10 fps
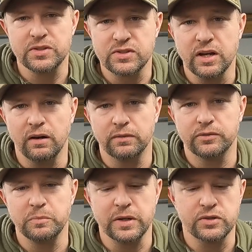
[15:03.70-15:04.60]
myself
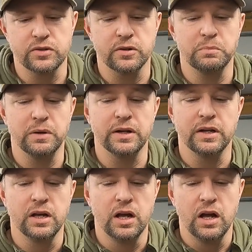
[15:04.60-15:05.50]
to make sure, but
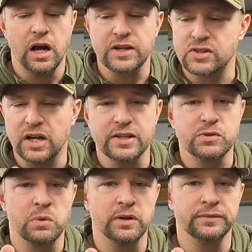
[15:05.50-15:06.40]
I saw
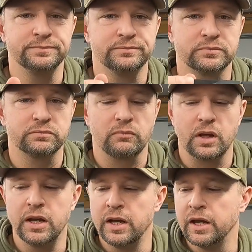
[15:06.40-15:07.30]
this one
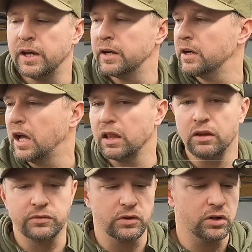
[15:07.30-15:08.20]
and I
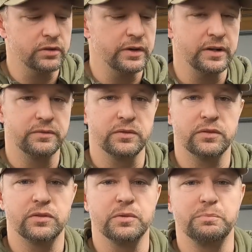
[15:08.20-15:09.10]
love the look of it.
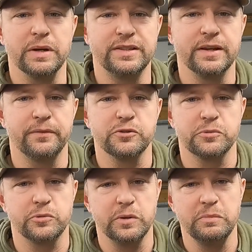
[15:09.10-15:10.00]
The big
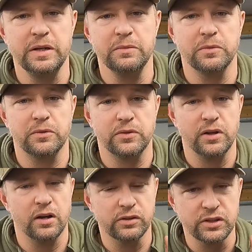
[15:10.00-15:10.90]
difference between me with
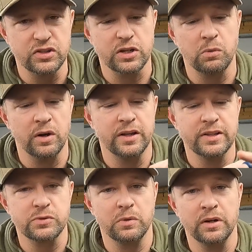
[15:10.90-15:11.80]
the Ugly Stick one and
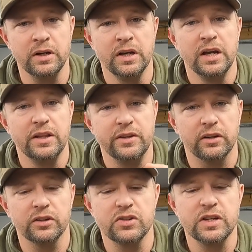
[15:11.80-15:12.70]
this one, the
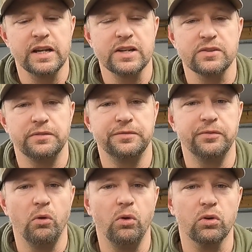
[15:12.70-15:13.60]
Ugly Stick has a
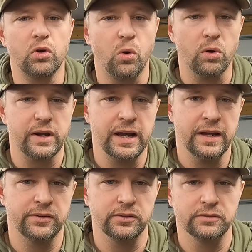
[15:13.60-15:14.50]
full cork
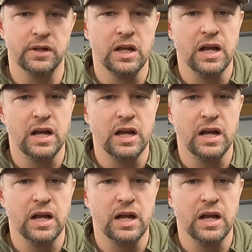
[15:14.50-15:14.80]
handle.